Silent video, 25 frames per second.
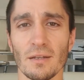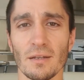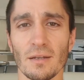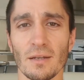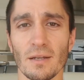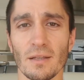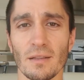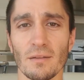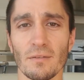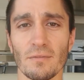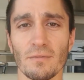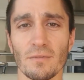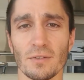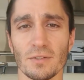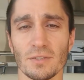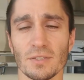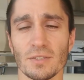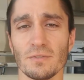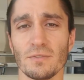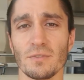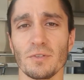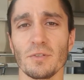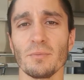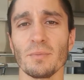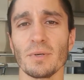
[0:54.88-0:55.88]
and the first
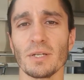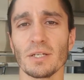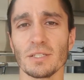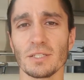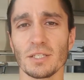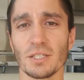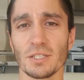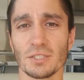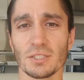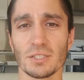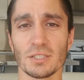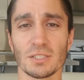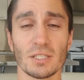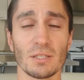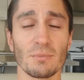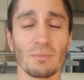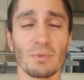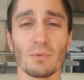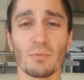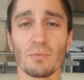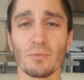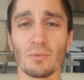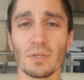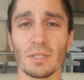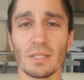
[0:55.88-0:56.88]
few meditations can be
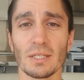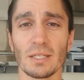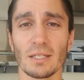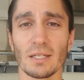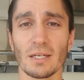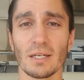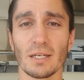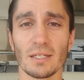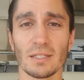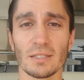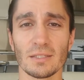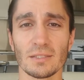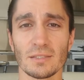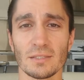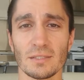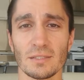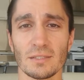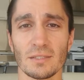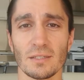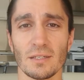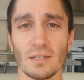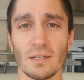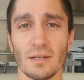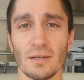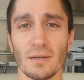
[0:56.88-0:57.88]
really nice.
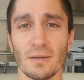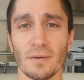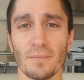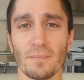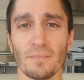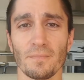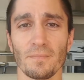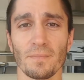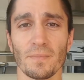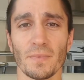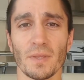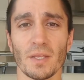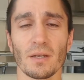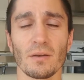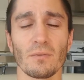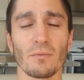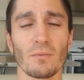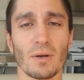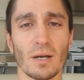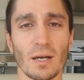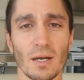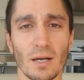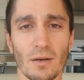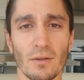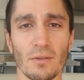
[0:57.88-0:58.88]
Like,
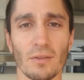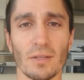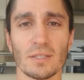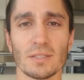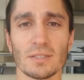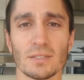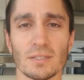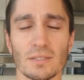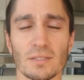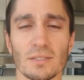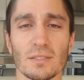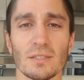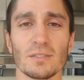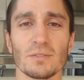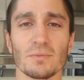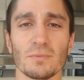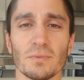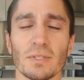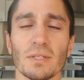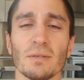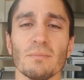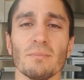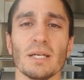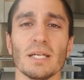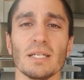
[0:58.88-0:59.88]
wow, that's
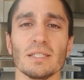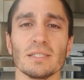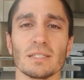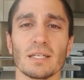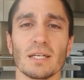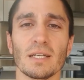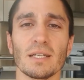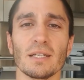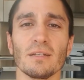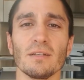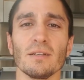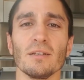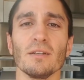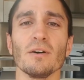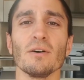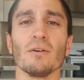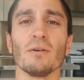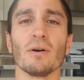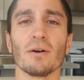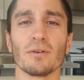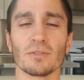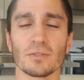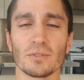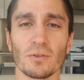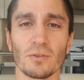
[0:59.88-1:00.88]
really amazing. I didn't know
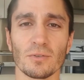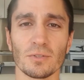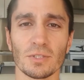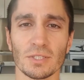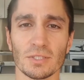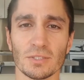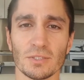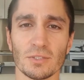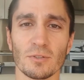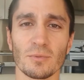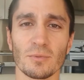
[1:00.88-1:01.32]
I was holding so